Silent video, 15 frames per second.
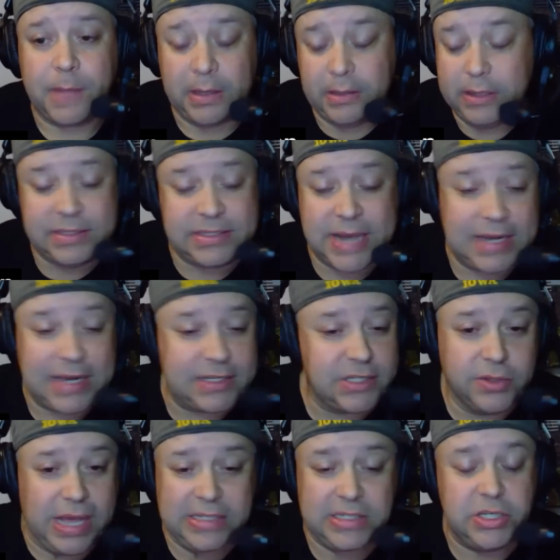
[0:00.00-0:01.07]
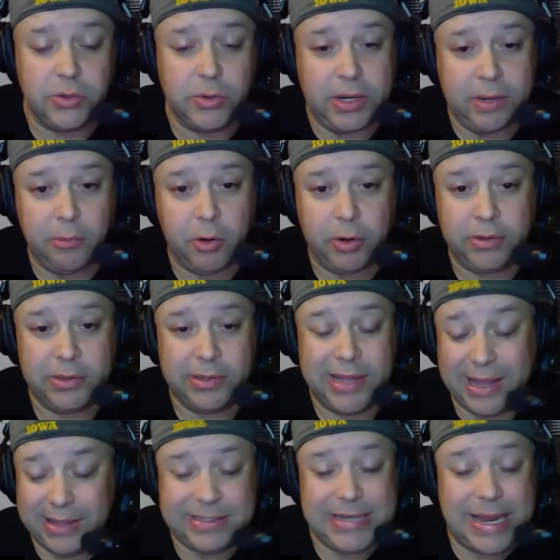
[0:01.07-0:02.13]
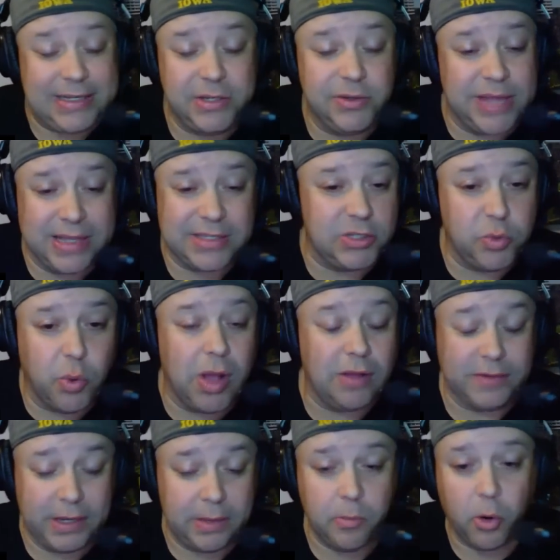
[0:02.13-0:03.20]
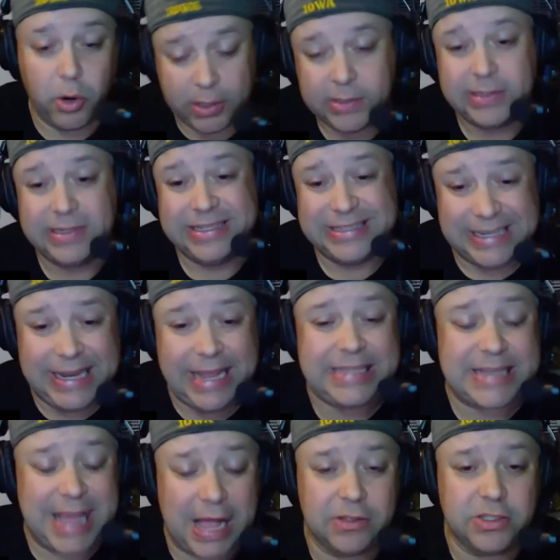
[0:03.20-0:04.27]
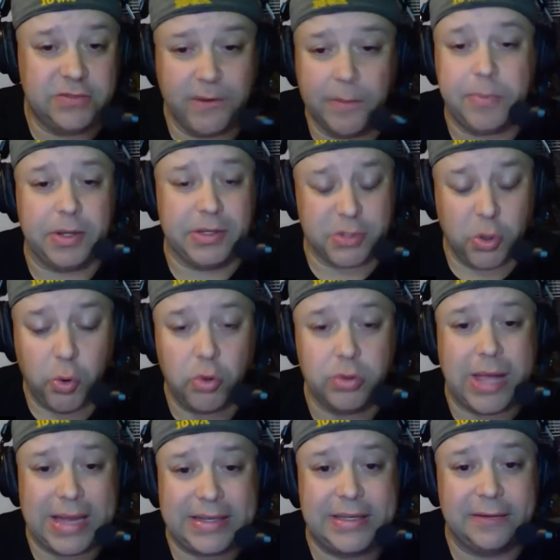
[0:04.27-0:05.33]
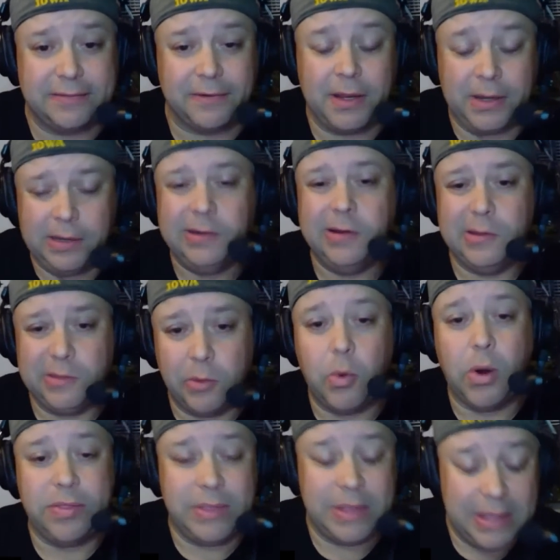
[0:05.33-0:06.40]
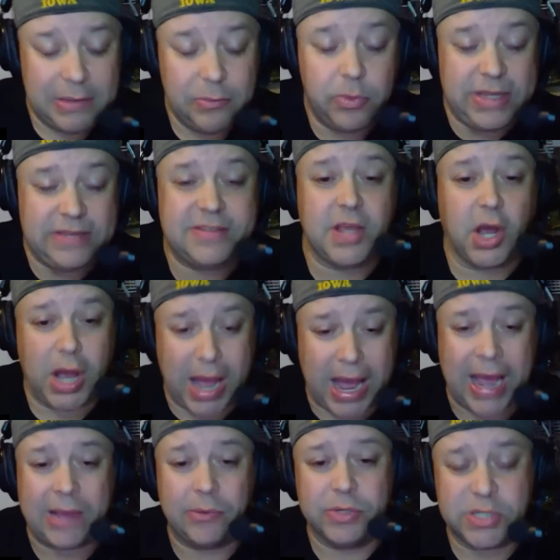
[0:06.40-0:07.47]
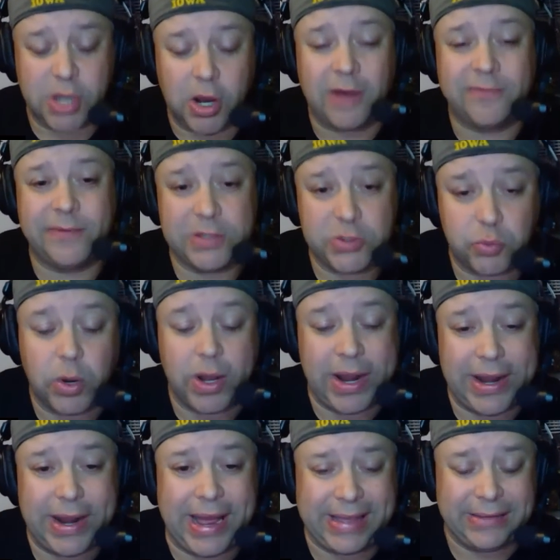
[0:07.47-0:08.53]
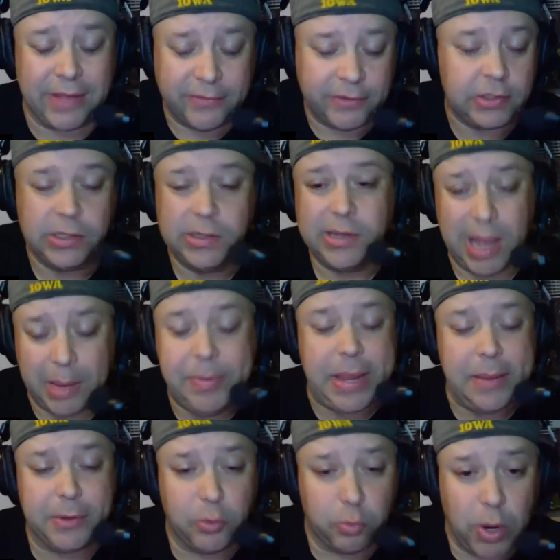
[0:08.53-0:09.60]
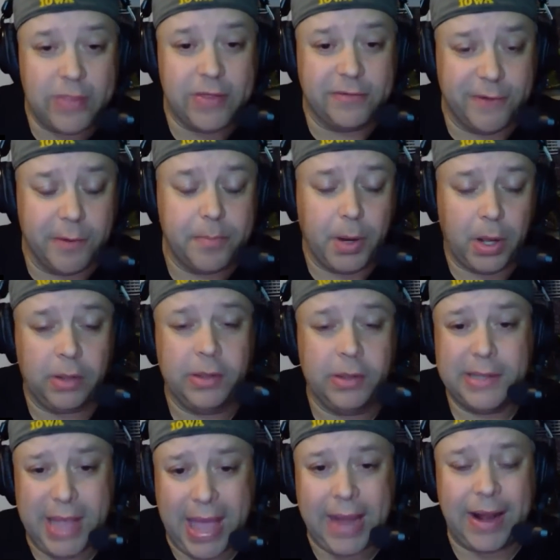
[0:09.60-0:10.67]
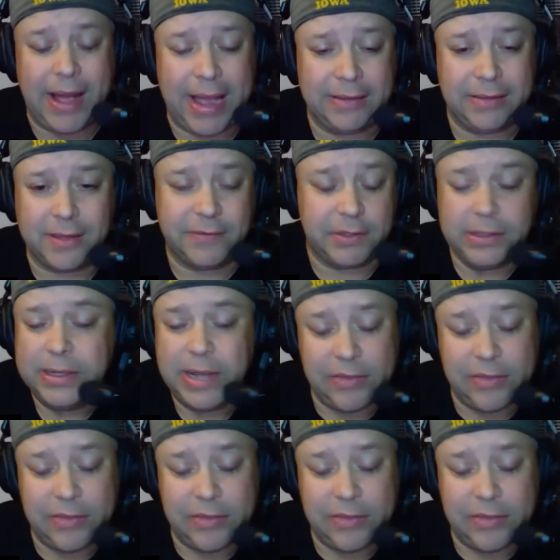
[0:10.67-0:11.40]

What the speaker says: It's not 2002 anymore. Hell, it's not 2012 anymore. Today's college football is a whole lot different than when we saw Iowa's offense run at a high level and be able to run the football at a high level.